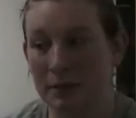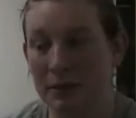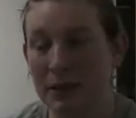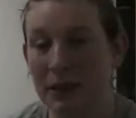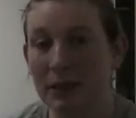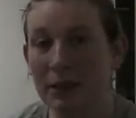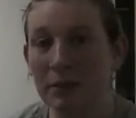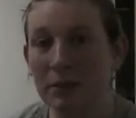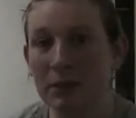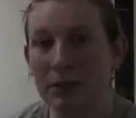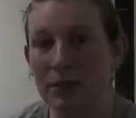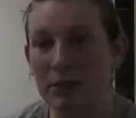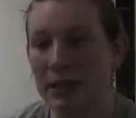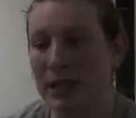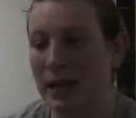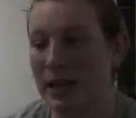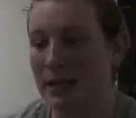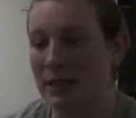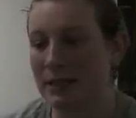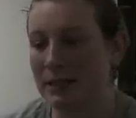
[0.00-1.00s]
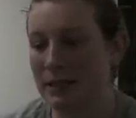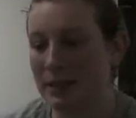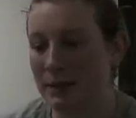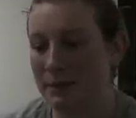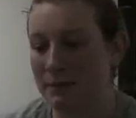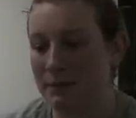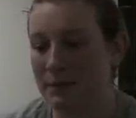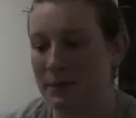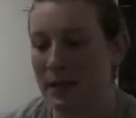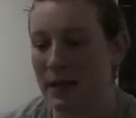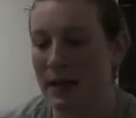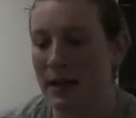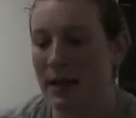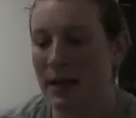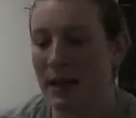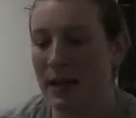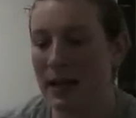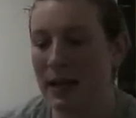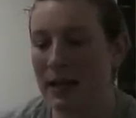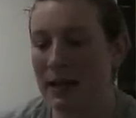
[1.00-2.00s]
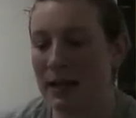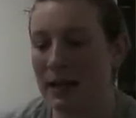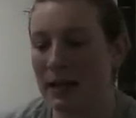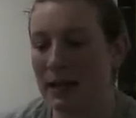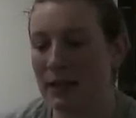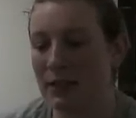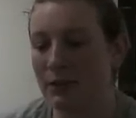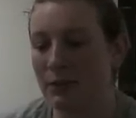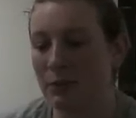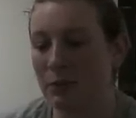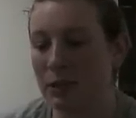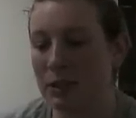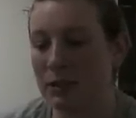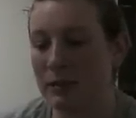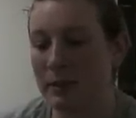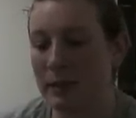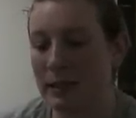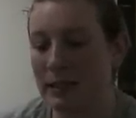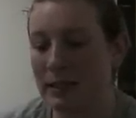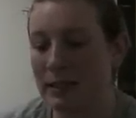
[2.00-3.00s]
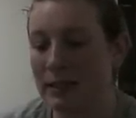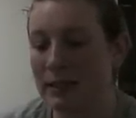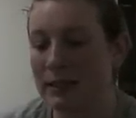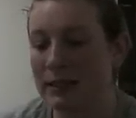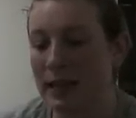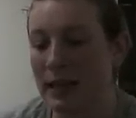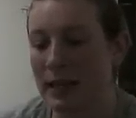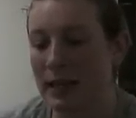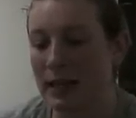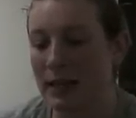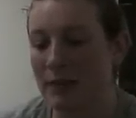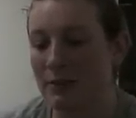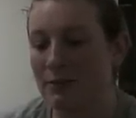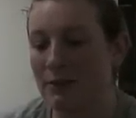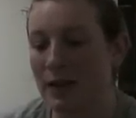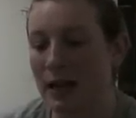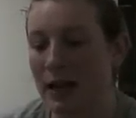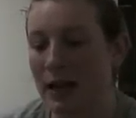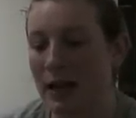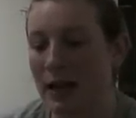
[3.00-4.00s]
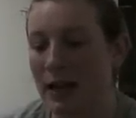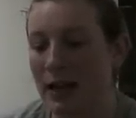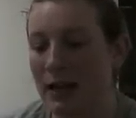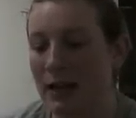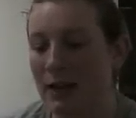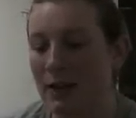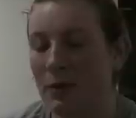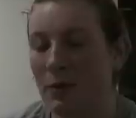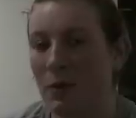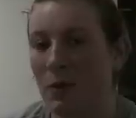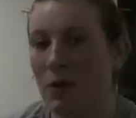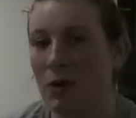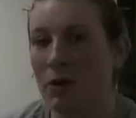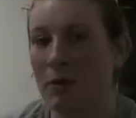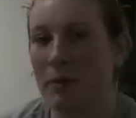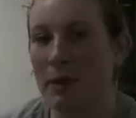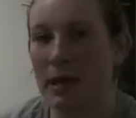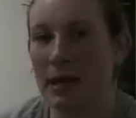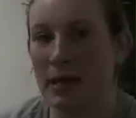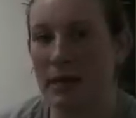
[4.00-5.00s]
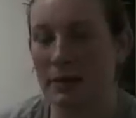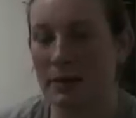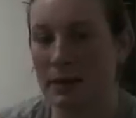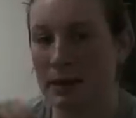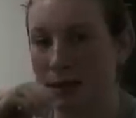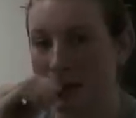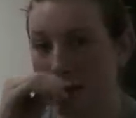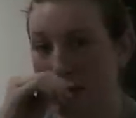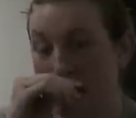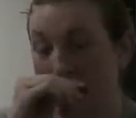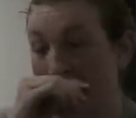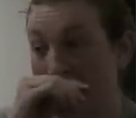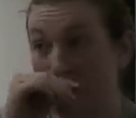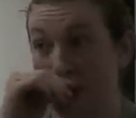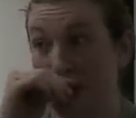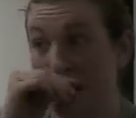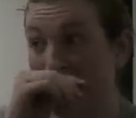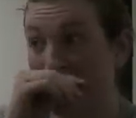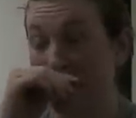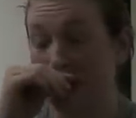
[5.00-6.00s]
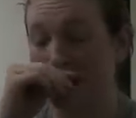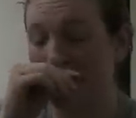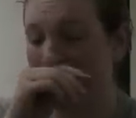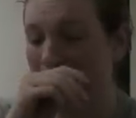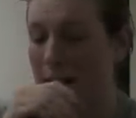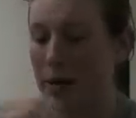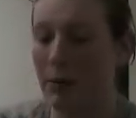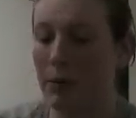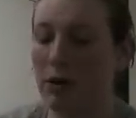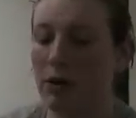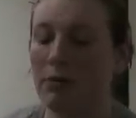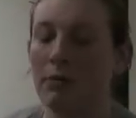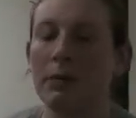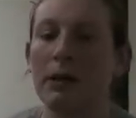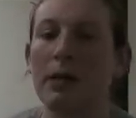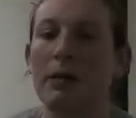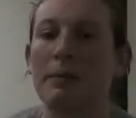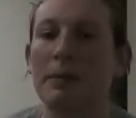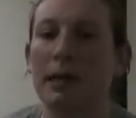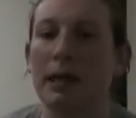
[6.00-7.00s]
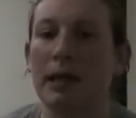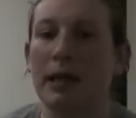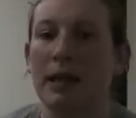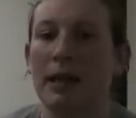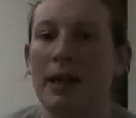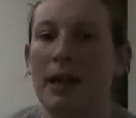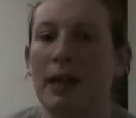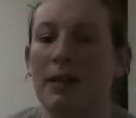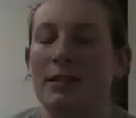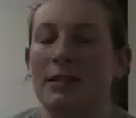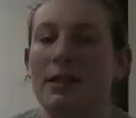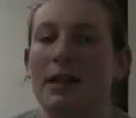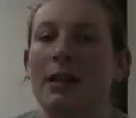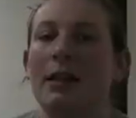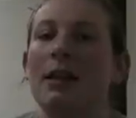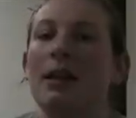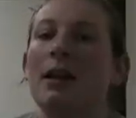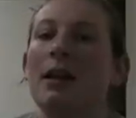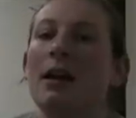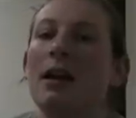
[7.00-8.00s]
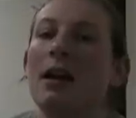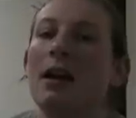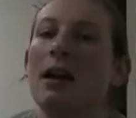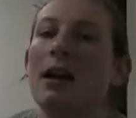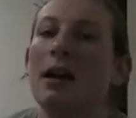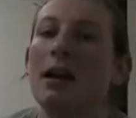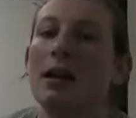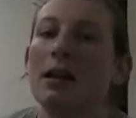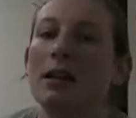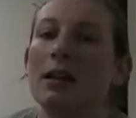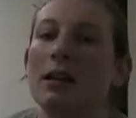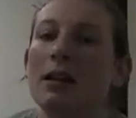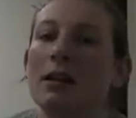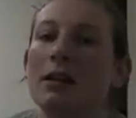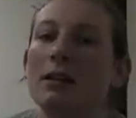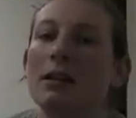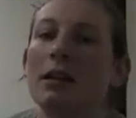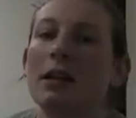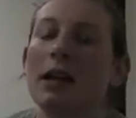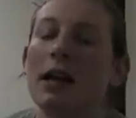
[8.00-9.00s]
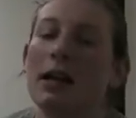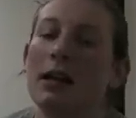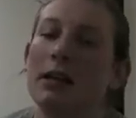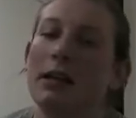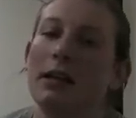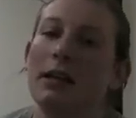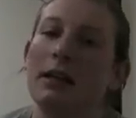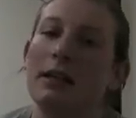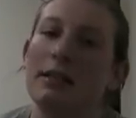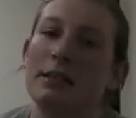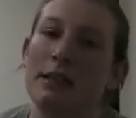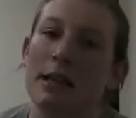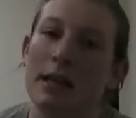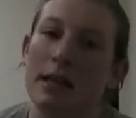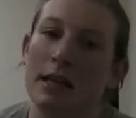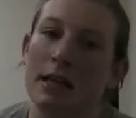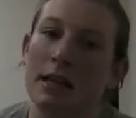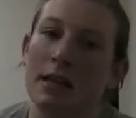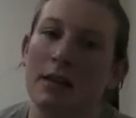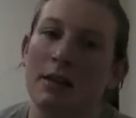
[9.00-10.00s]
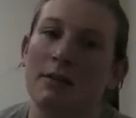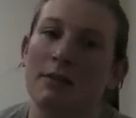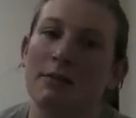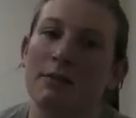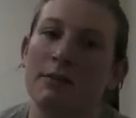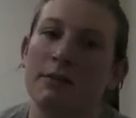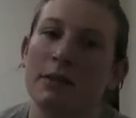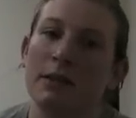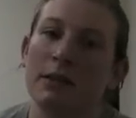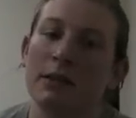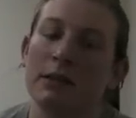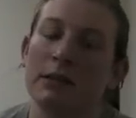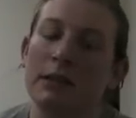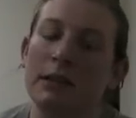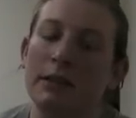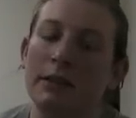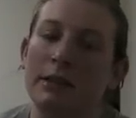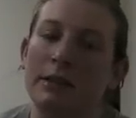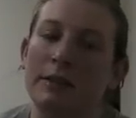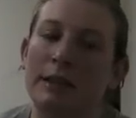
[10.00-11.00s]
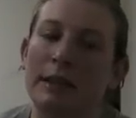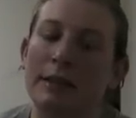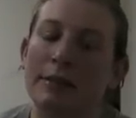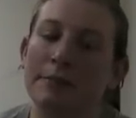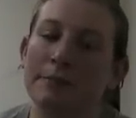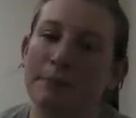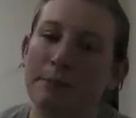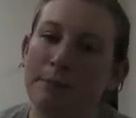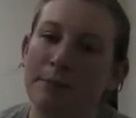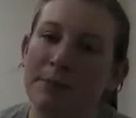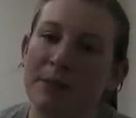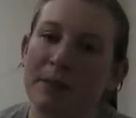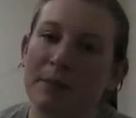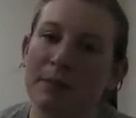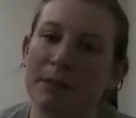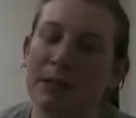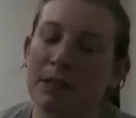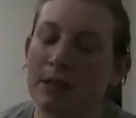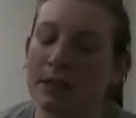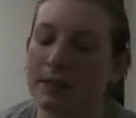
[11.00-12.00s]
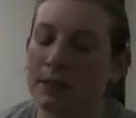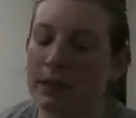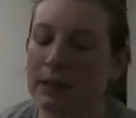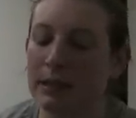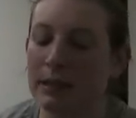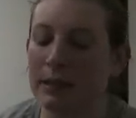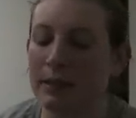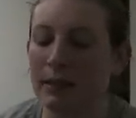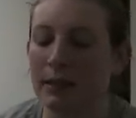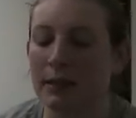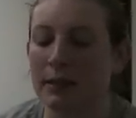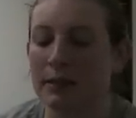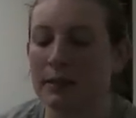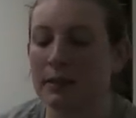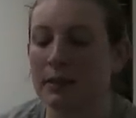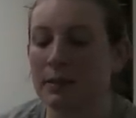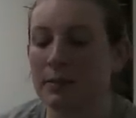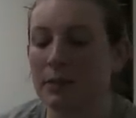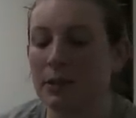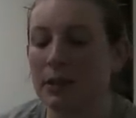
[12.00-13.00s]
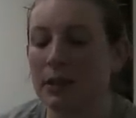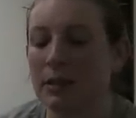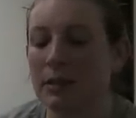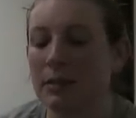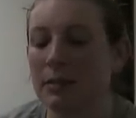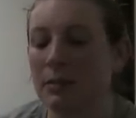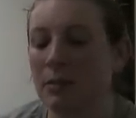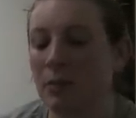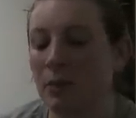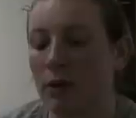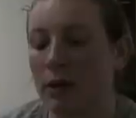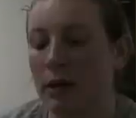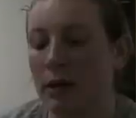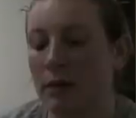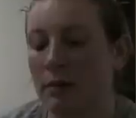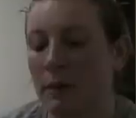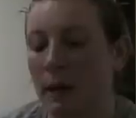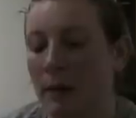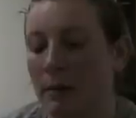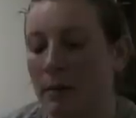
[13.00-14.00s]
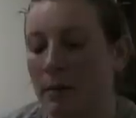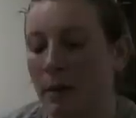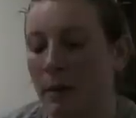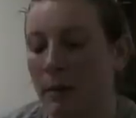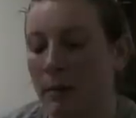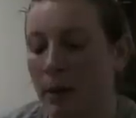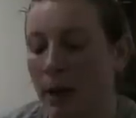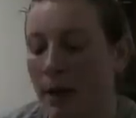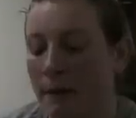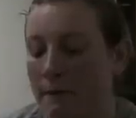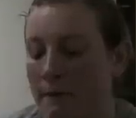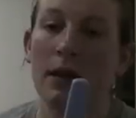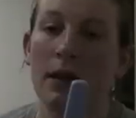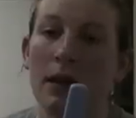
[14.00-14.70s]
clear blue test, and it was basically negative, I woke up my husband, because it was like 2 o'clock in the morning. I woke him up and I said, look, honey, it's negative. You know, like, I'm sorry, like, I'm really disappointed, blah, blah, blah, blah.